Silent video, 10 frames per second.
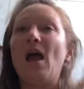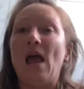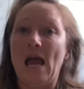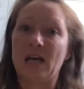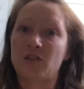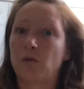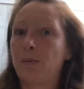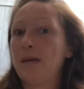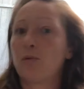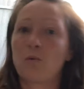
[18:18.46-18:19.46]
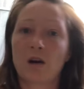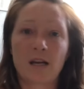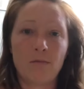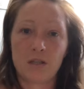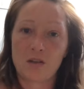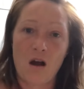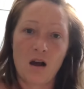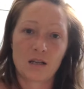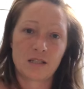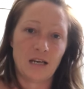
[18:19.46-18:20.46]
as for people working with
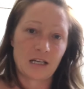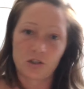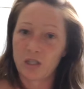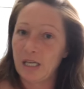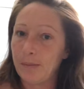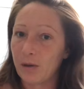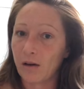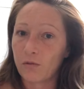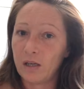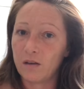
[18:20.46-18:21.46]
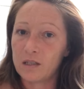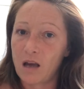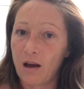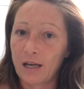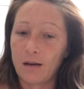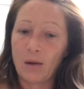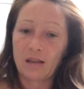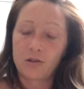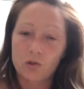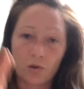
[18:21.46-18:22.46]
dogs and actually keeping it real and talking
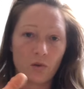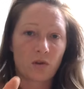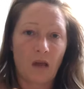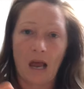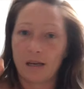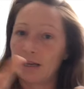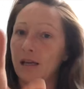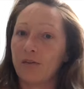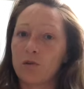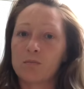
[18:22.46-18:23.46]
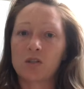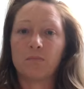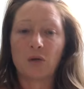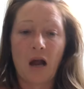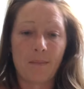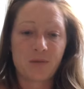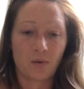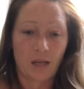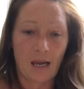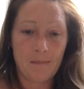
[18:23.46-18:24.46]
about the truth, I can give them some props,
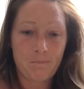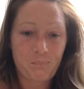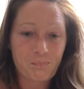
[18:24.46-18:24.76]
okay?